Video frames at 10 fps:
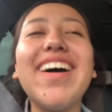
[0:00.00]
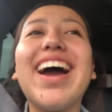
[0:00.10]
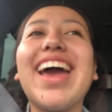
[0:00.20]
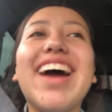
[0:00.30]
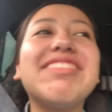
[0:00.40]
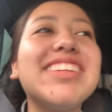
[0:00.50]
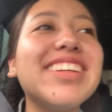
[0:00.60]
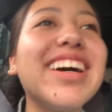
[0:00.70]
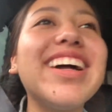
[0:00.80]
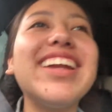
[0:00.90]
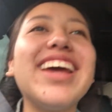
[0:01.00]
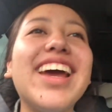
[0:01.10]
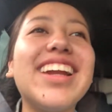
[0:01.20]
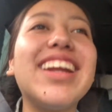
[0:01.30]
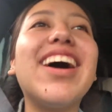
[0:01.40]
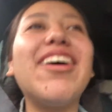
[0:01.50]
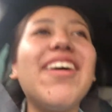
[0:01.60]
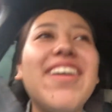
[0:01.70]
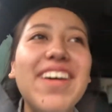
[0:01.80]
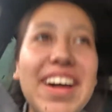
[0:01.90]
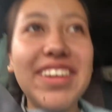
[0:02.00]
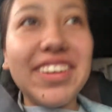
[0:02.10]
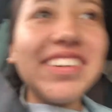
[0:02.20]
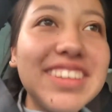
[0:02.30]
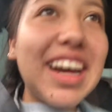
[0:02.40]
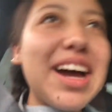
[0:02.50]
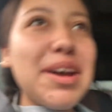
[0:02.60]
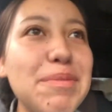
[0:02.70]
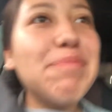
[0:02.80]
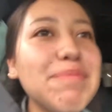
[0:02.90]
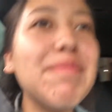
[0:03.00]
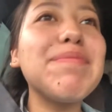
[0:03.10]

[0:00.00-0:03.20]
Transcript: I haven't done in a long time.